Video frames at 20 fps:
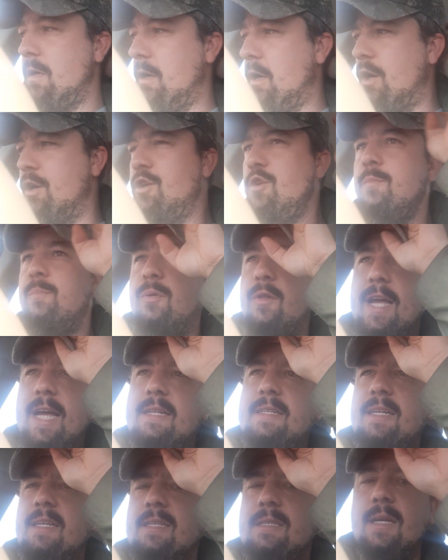Are you
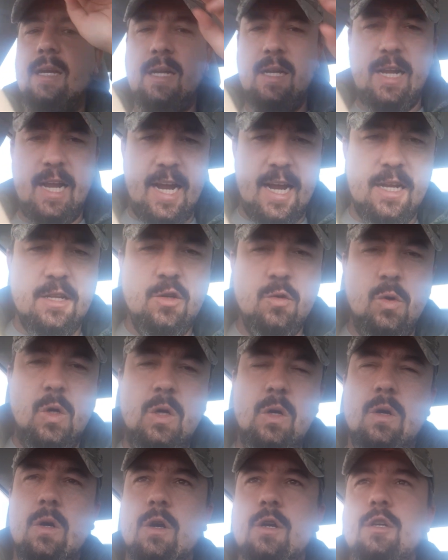planting an
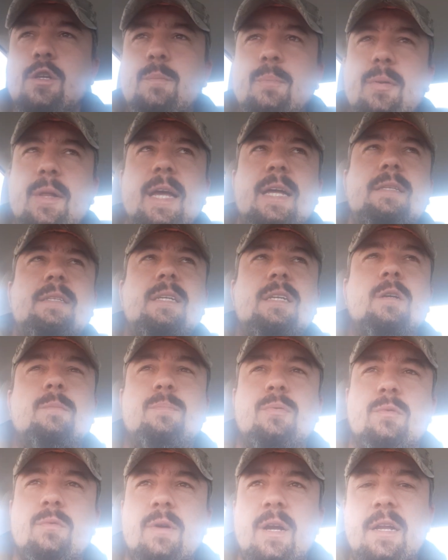annual? Are you planting a
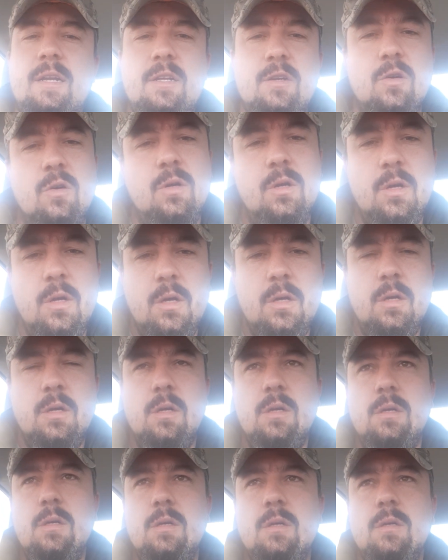perennial?
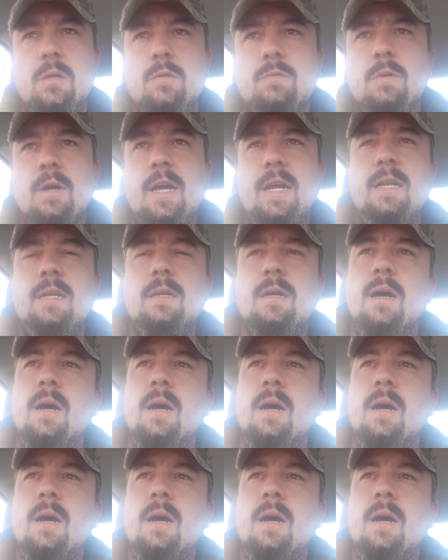Right?